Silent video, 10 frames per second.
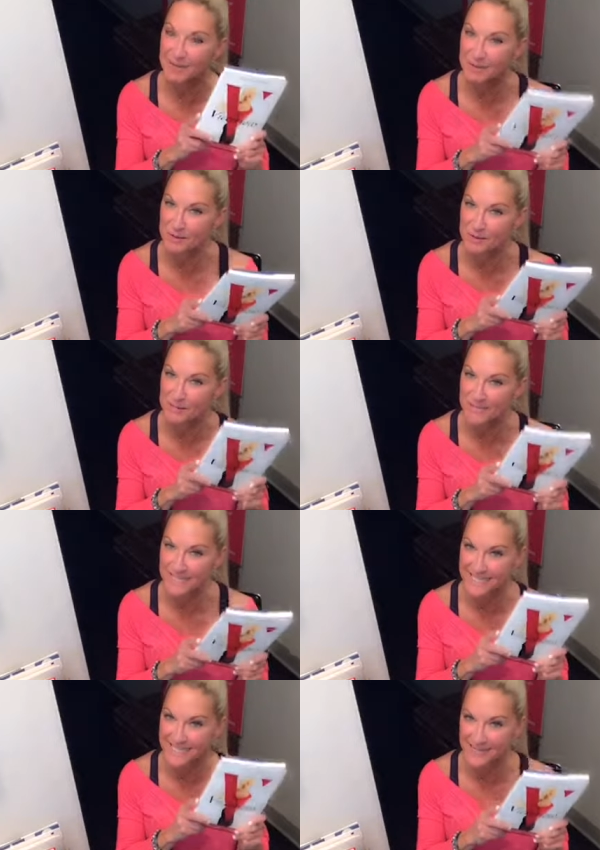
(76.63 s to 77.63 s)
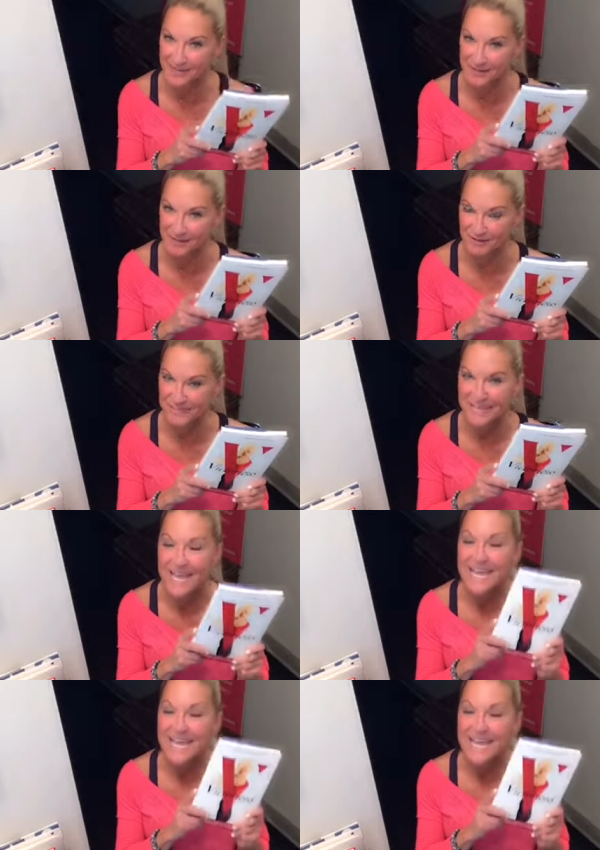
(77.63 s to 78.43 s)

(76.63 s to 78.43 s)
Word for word: you 10 years.